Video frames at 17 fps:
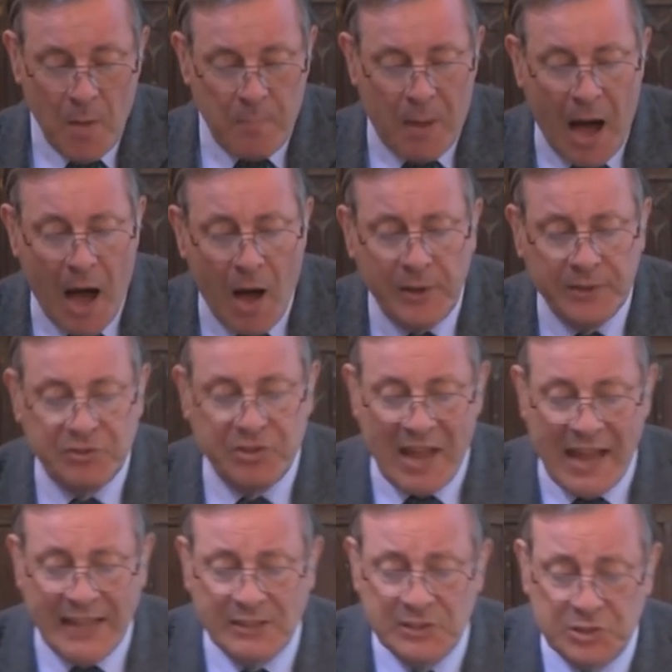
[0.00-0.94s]
Power
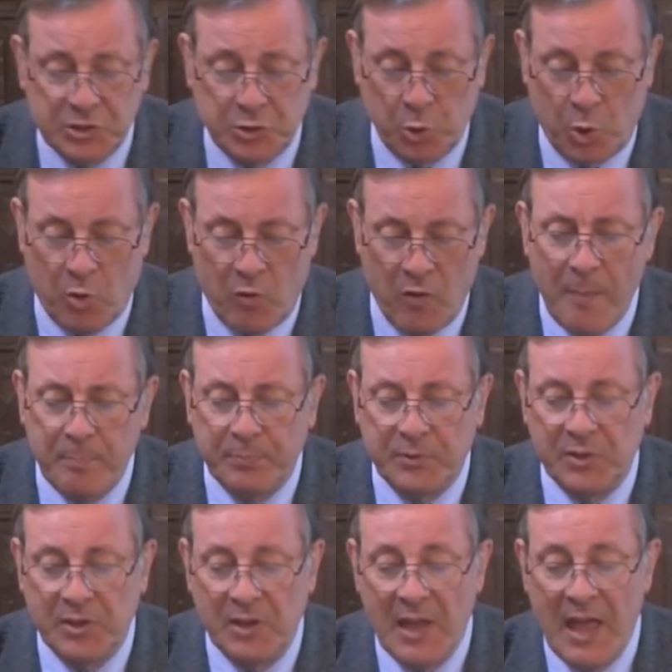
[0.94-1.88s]
tends to
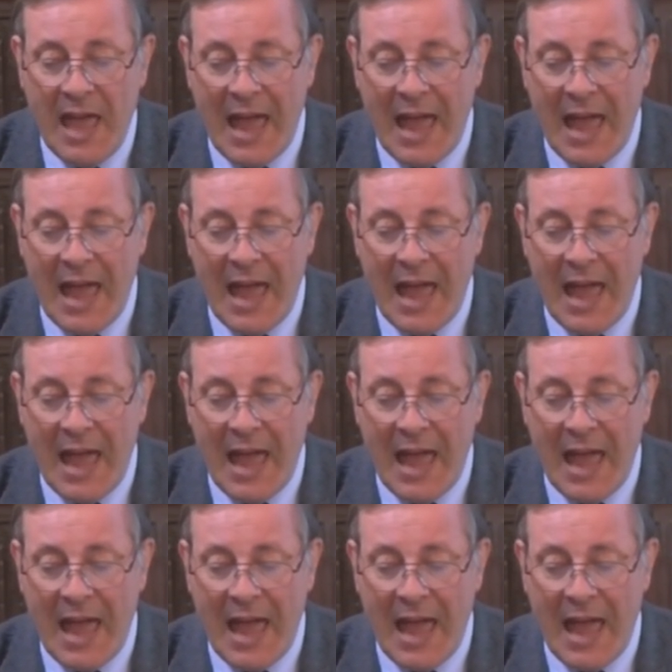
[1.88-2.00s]
corrupt,